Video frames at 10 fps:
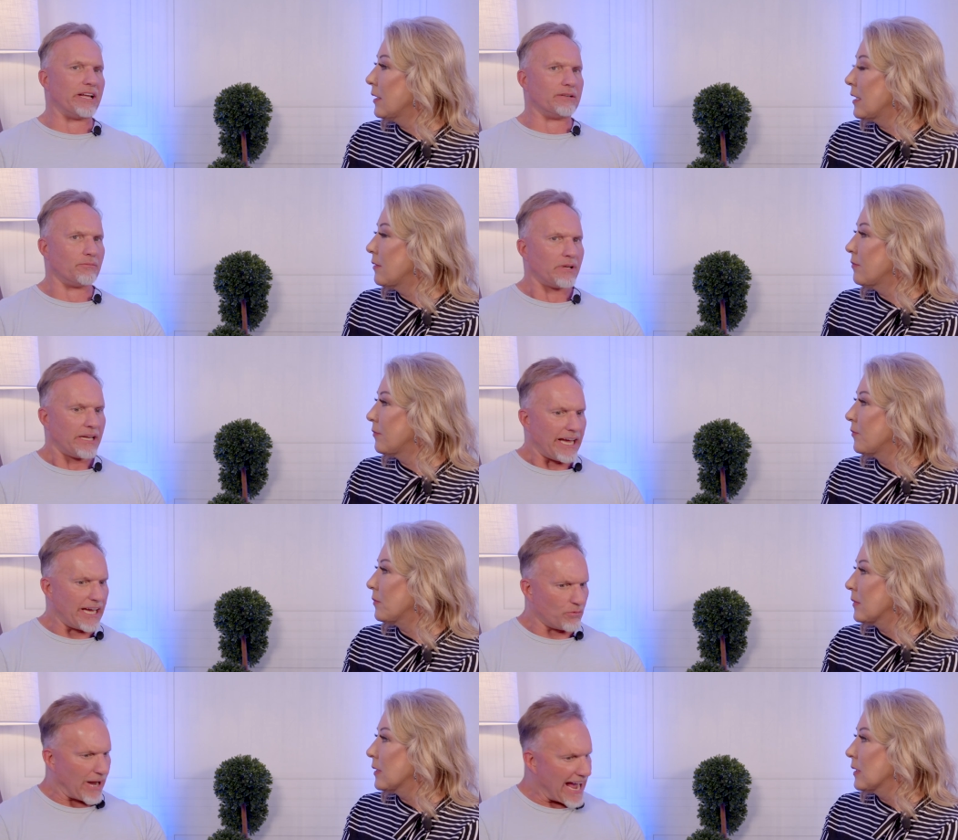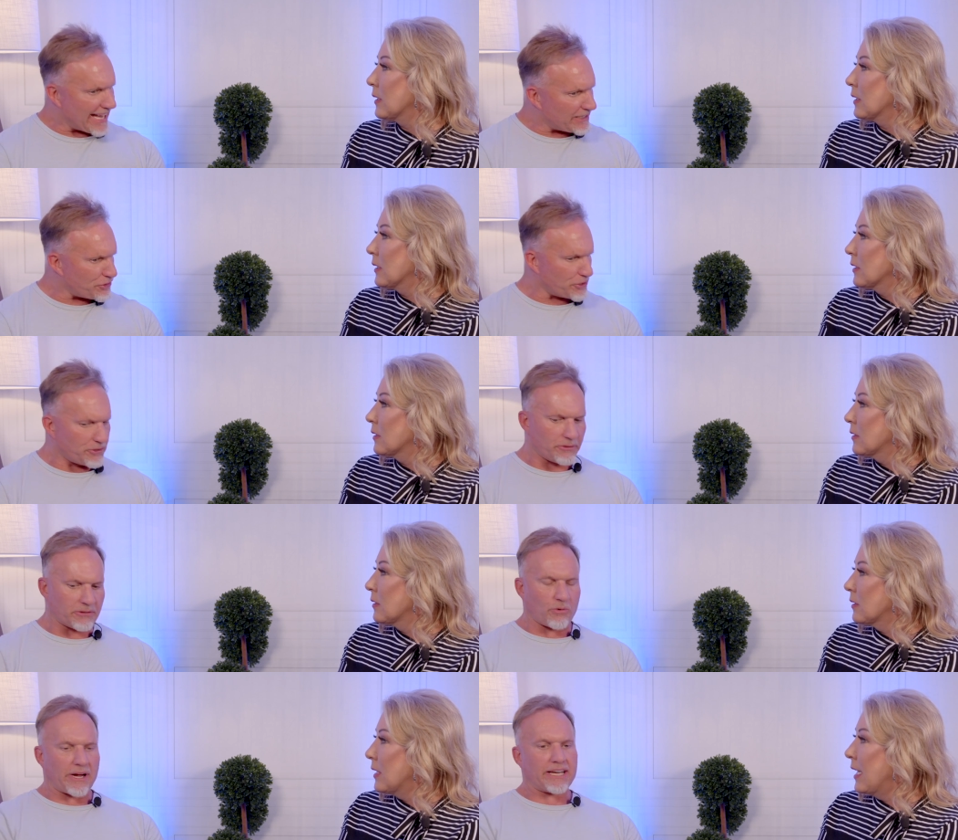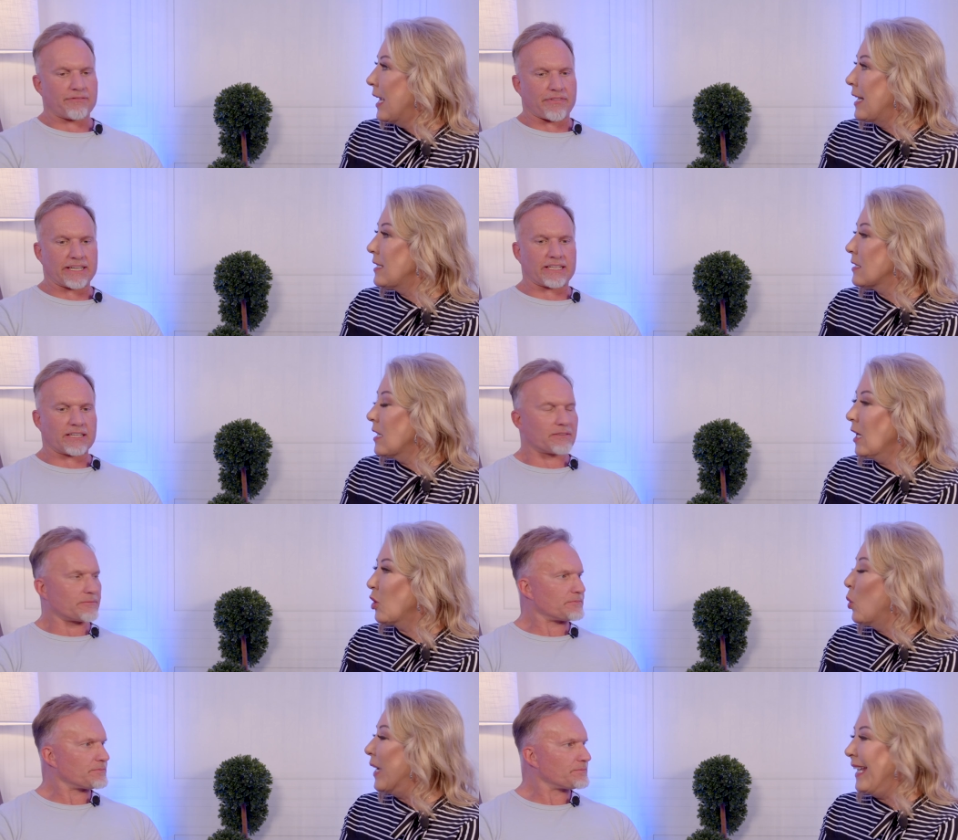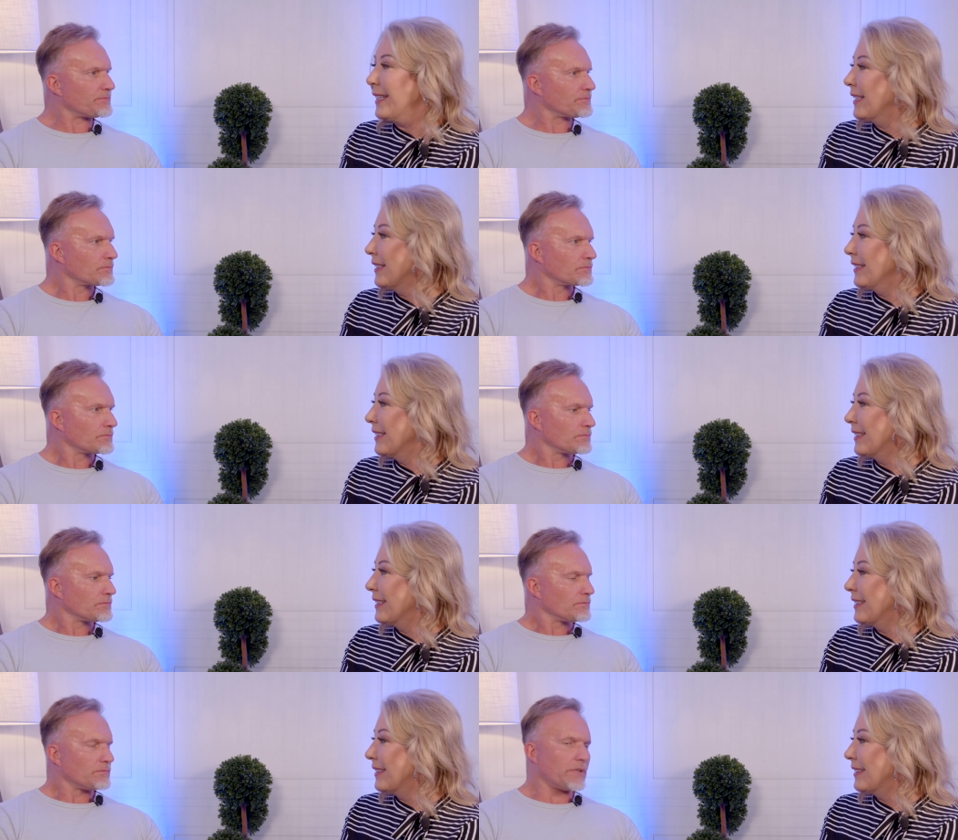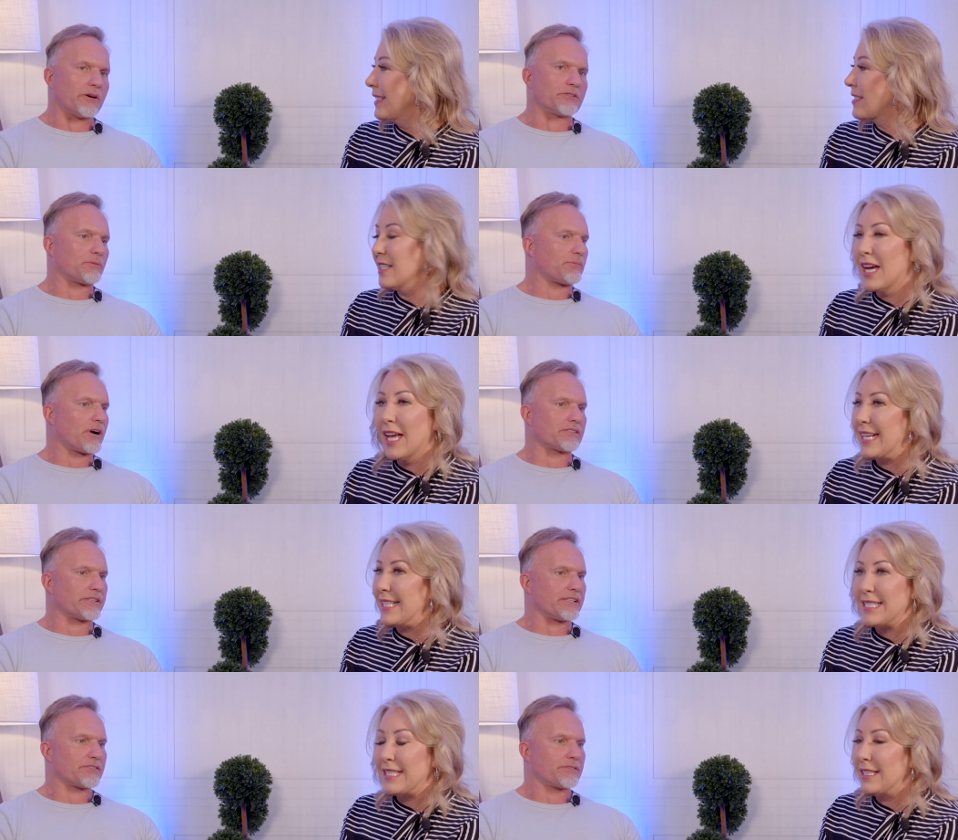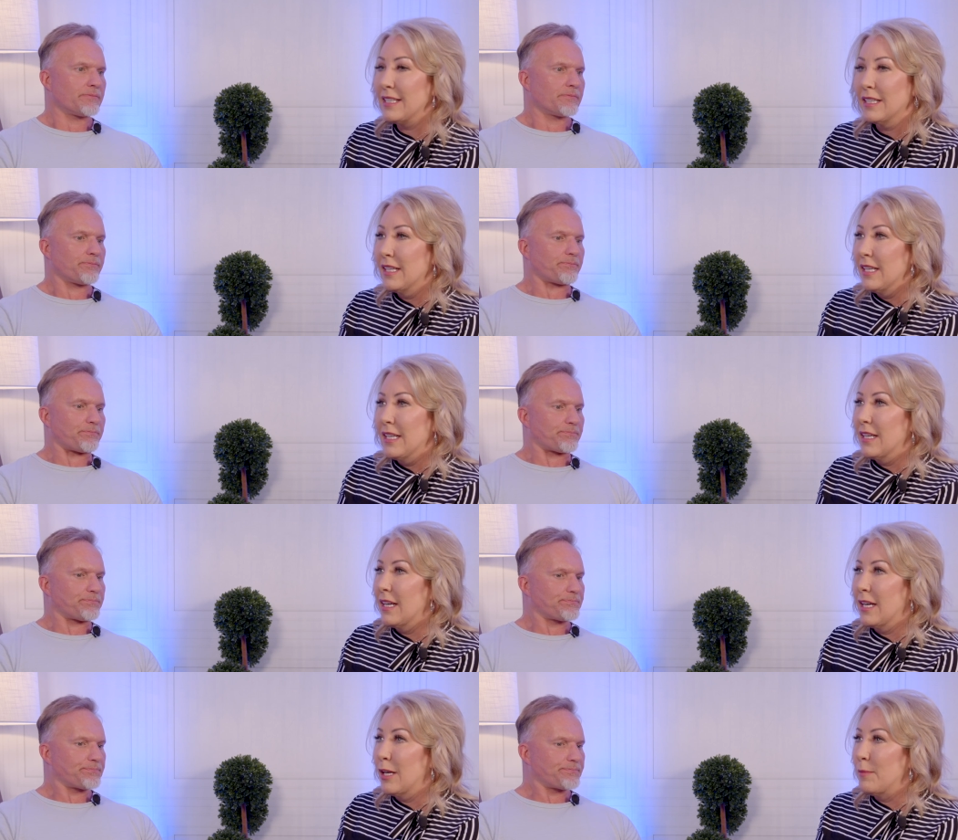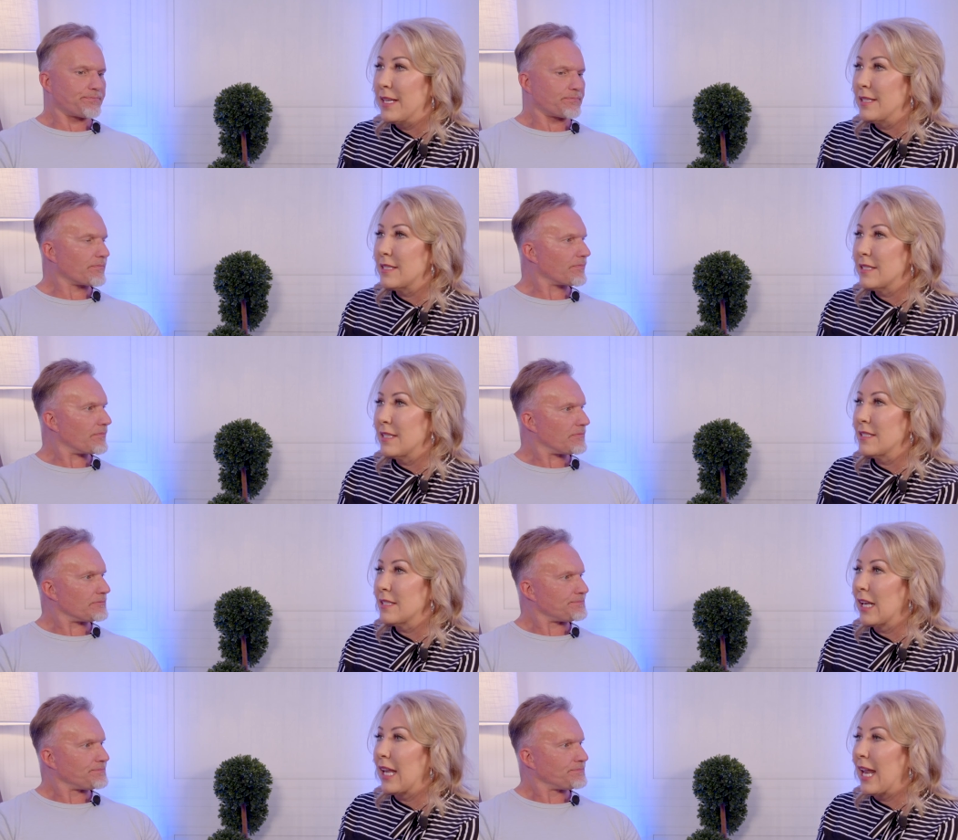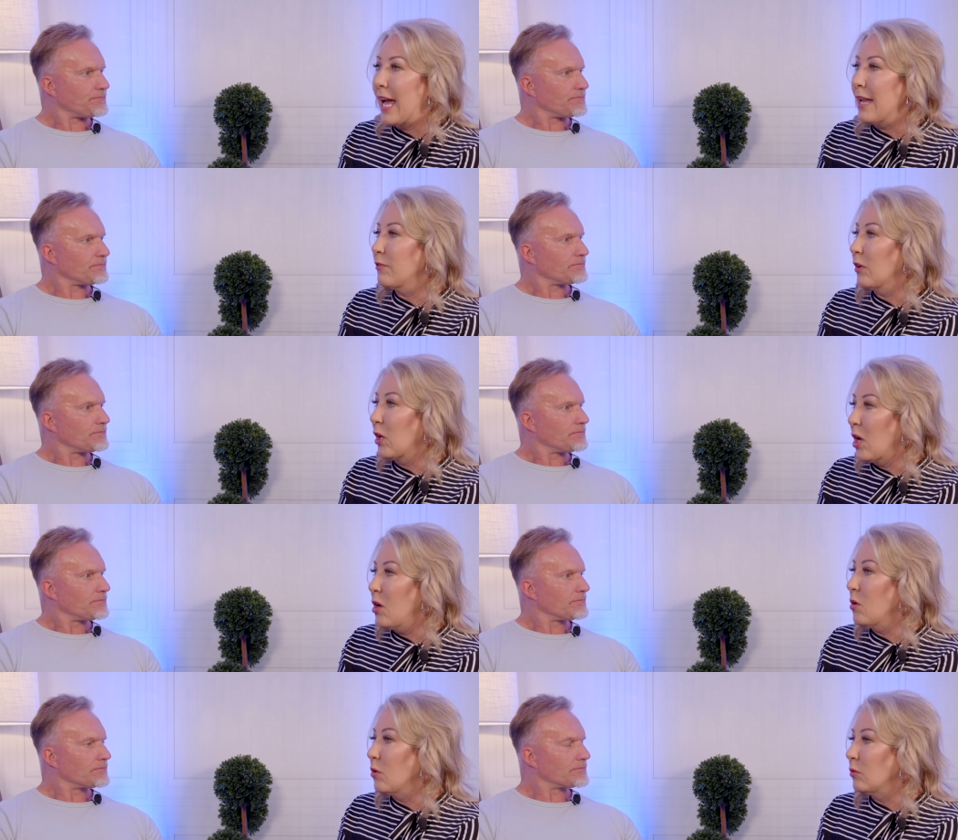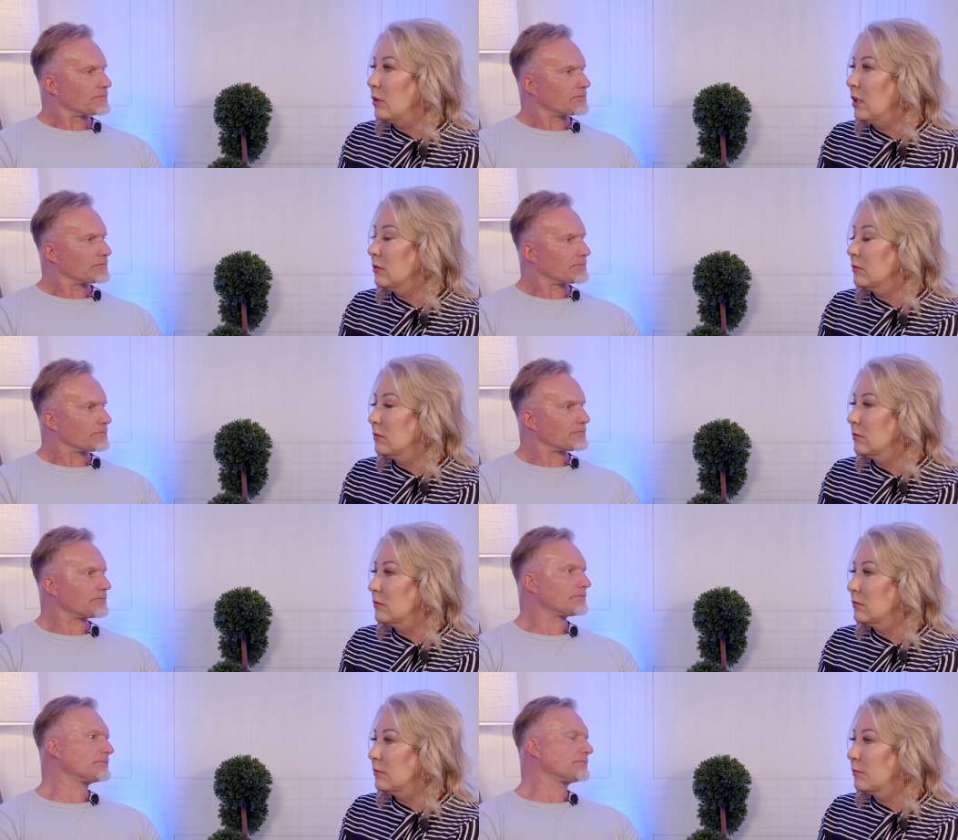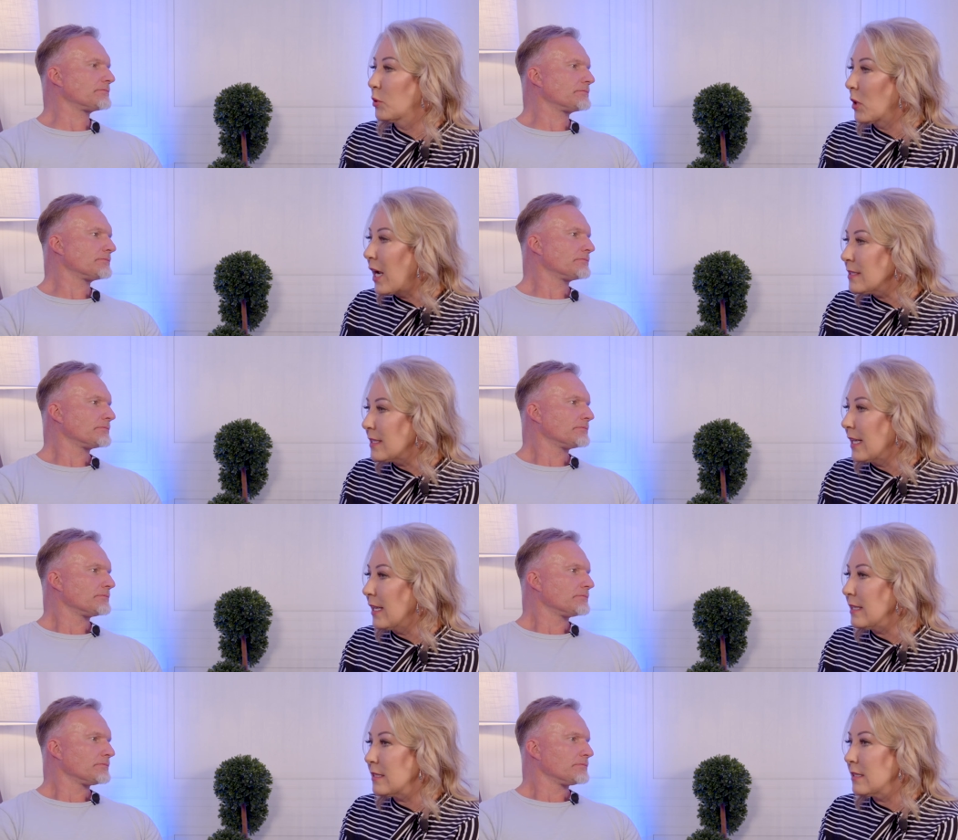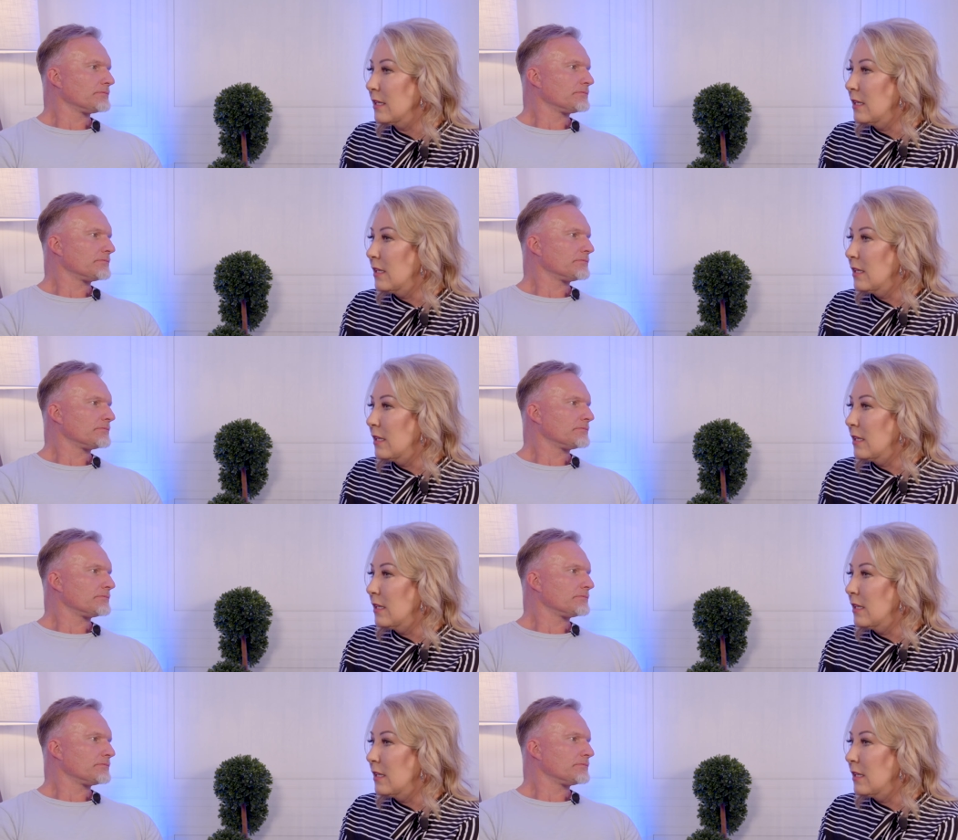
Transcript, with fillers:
Speaker 1: yeah. and, and attitude and way of and thinking. And it's not quick. No, it's, it's not process. easy.
Speaker 2: Um, it's, it's a lifelong process